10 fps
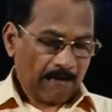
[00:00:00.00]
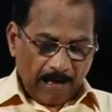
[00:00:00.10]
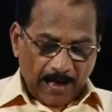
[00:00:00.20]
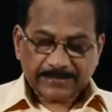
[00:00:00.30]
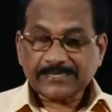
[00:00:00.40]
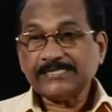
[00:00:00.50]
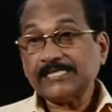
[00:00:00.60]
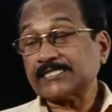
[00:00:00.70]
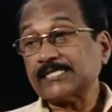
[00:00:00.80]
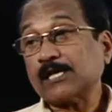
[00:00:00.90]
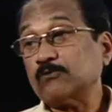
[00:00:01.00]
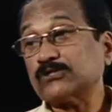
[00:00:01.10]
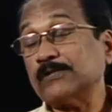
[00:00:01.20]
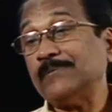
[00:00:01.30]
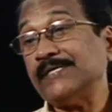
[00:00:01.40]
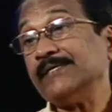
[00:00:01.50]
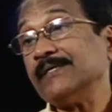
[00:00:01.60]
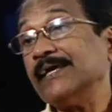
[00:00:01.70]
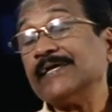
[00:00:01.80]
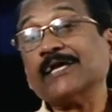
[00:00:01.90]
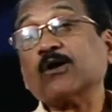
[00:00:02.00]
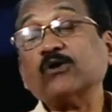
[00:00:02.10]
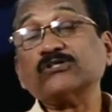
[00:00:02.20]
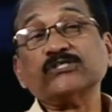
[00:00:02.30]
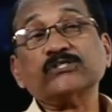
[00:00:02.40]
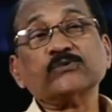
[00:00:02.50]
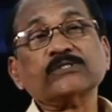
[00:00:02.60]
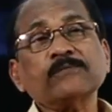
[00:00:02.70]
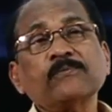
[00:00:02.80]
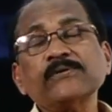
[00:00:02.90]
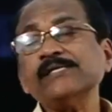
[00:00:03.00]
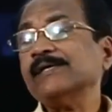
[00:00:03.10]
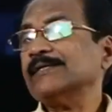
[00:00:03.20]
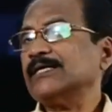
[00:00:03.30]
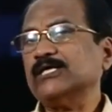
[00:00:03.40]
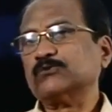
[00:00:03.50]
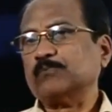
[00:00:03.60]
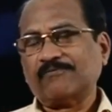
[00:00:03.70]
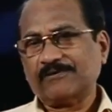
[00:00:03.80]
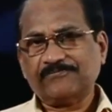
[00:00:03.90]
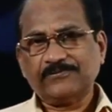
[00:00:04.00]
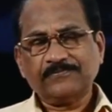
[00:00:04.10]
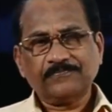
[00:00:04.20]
and the GST council being a constitutional body is powerful.